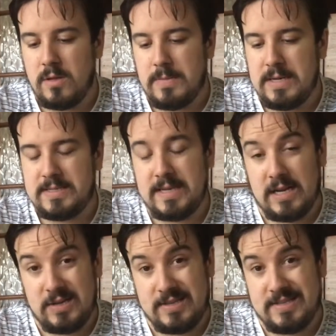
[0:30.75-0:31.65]
But let's take a
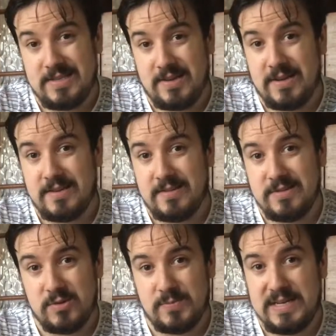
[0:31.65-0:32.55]
look inside. This
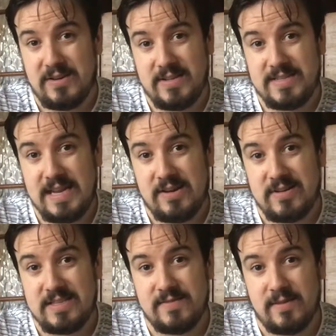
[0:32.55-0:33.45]
cost me
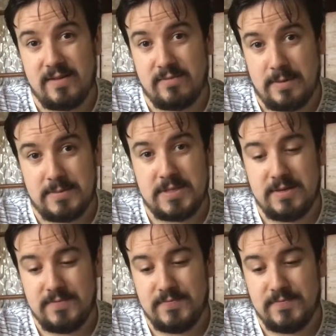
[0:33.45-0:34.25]
$19.95 from Amazon.